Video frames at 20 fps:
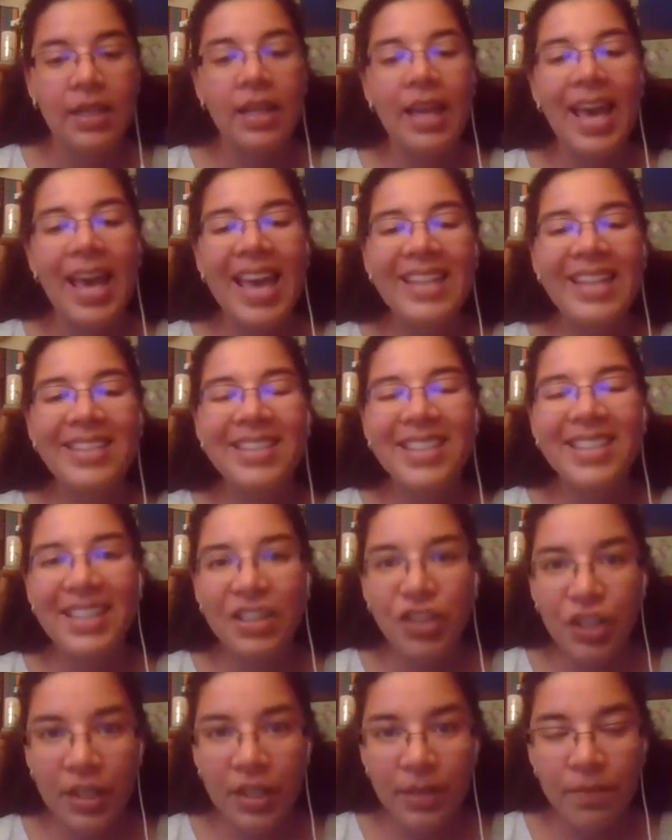
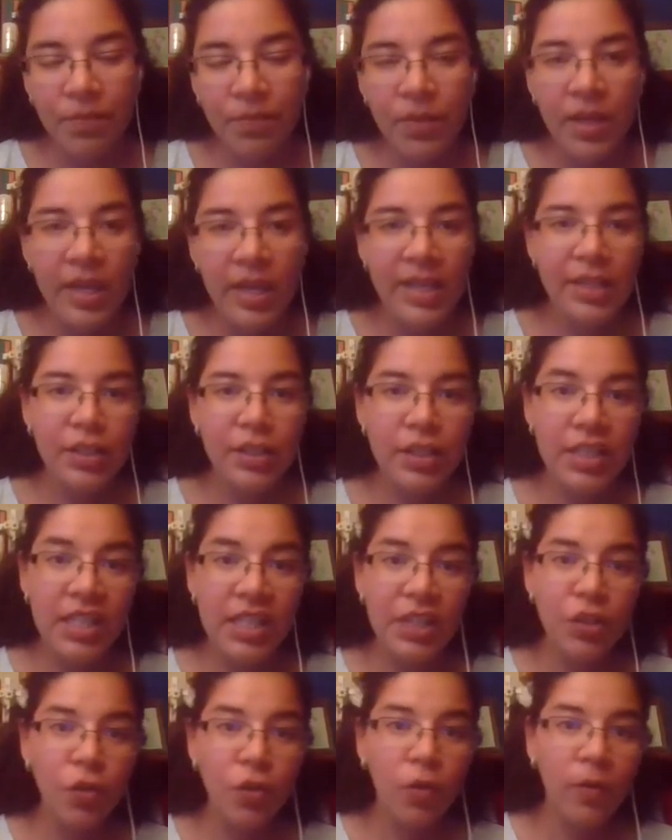HCG. It is
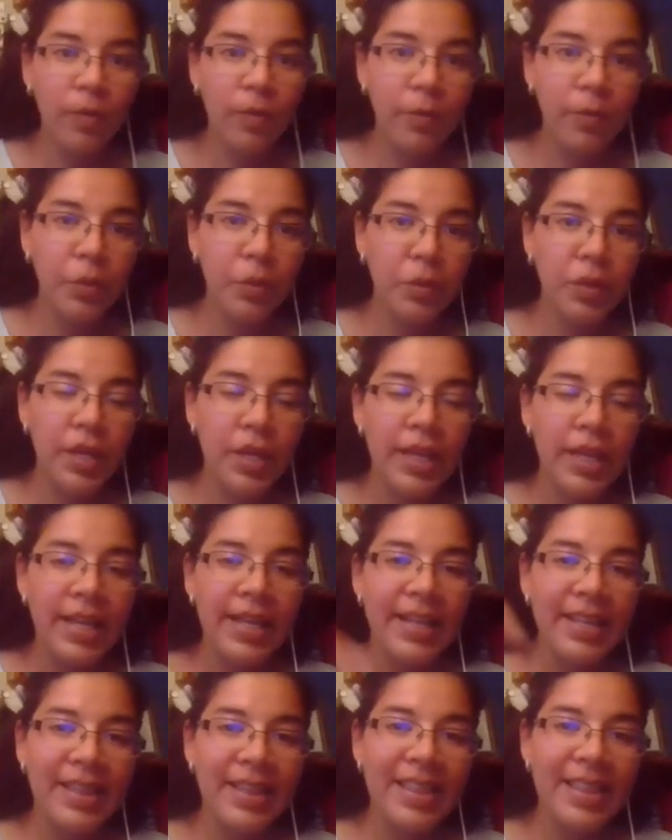this hormone
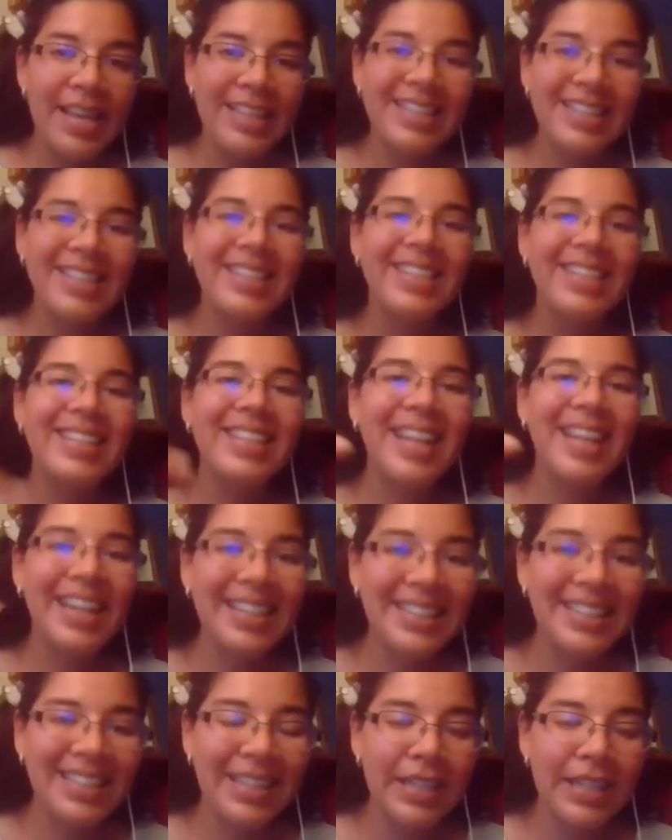that's
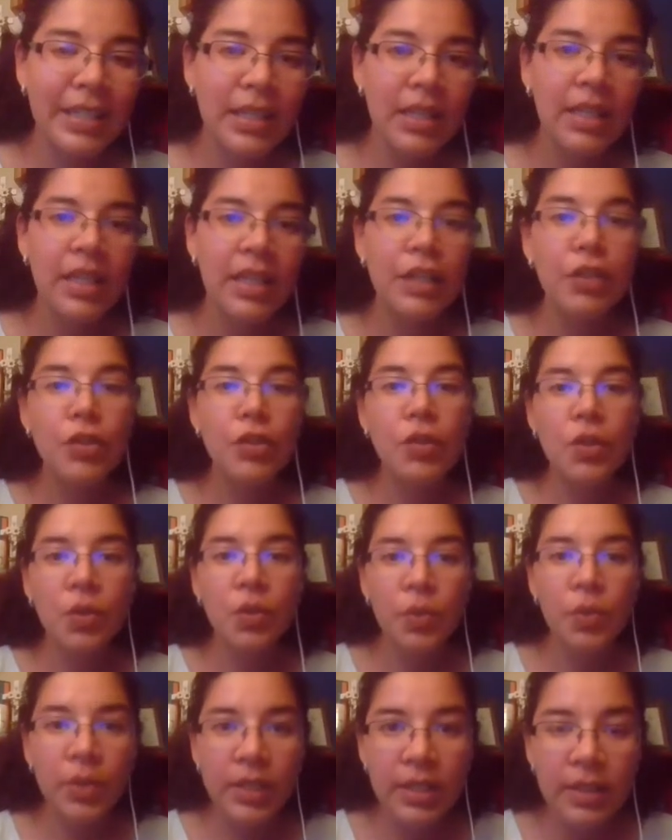detected in
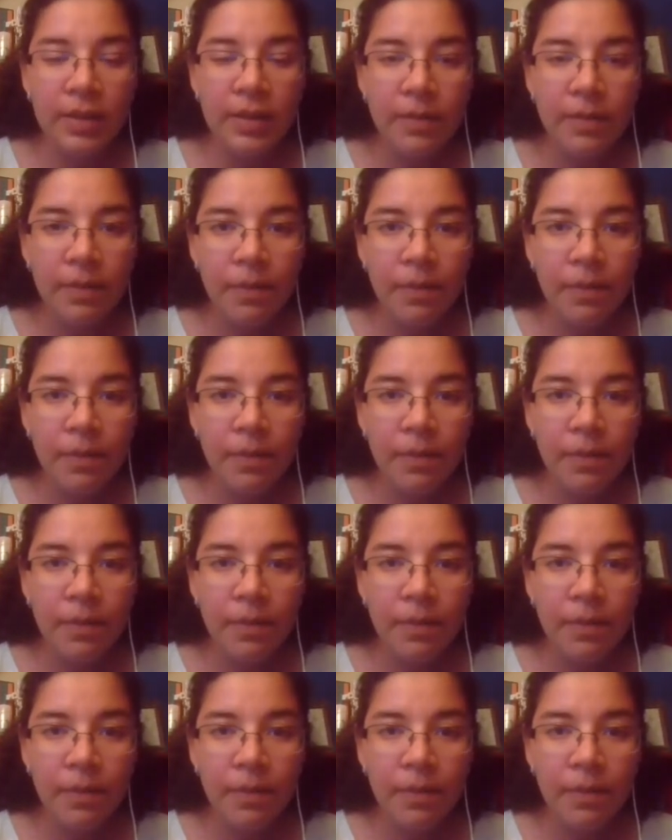urine